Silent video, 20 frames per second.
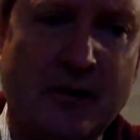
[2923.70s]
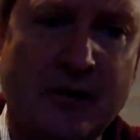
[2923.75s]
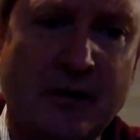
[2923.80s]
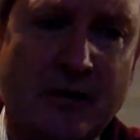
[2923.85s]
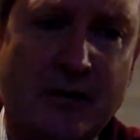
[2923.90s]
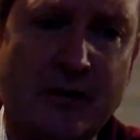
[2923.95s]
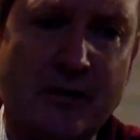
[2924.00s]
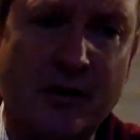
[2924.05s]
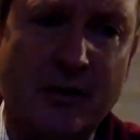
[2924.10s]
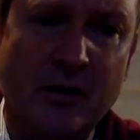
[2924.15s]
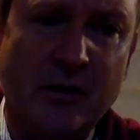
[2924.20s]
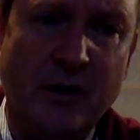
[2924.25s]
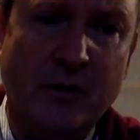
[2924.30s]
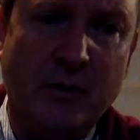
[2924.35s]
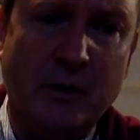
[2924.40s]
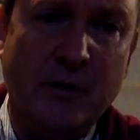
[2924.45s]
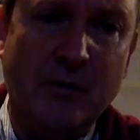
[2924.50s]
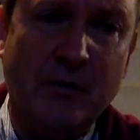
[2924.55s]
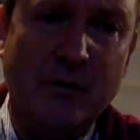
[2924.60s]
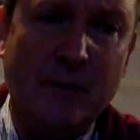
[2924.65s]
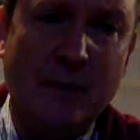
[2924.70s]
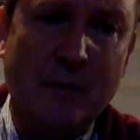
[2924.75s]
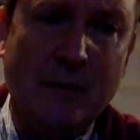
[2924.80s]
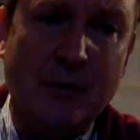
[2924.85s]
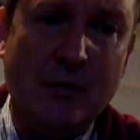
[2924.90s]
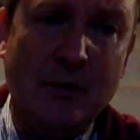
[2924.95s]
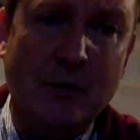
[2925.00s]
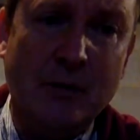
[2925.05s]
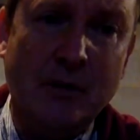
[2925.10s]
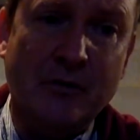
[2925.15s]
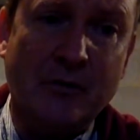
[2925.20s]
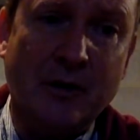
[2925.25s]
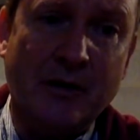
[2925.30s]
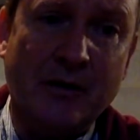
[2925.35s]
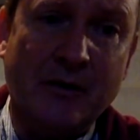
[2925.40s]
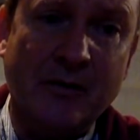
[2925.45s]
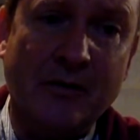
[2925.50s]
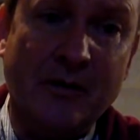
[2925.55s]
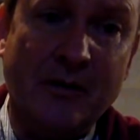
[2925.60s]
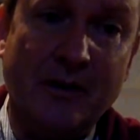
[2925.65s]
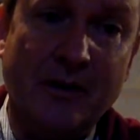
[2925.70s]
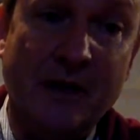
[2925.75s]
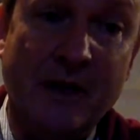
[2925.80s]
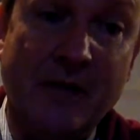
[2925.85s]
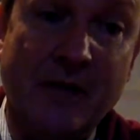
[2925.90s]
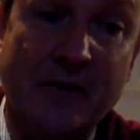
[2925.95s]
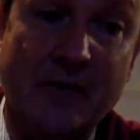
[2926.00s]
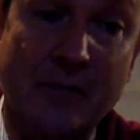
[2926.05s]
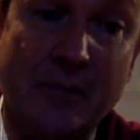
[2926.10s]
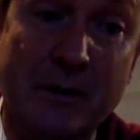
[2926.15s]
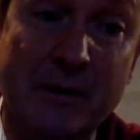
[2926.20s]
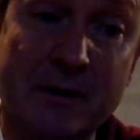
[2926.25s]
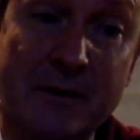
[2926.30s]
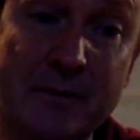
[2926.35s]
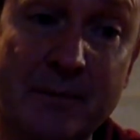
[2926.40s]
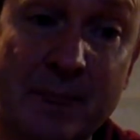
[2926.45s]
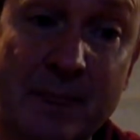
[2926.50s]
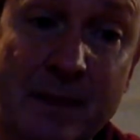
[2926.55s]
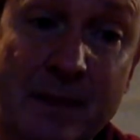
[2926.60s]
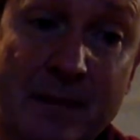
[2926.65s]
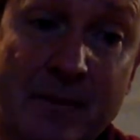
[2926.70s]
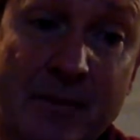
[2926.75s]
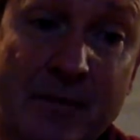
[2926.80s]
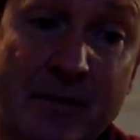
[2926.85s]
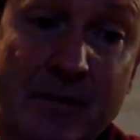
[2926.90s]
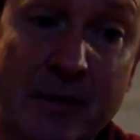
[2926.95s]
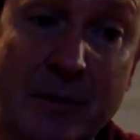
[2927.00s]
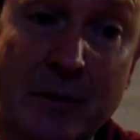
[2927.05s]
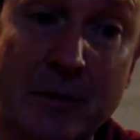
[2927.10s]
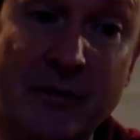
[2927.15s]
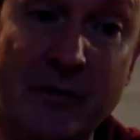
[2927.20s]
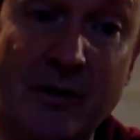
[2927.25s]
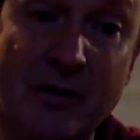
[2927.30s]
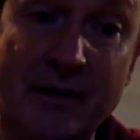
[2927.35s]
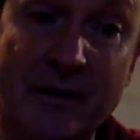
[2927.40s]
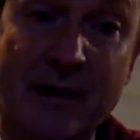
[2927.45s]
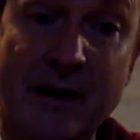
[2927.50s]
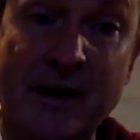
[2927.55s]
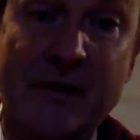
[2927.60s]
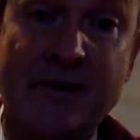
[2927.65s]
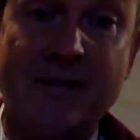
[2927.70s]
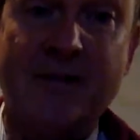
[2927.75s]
and security quiz, maybe you're interested in the next one. Let's see what's on that.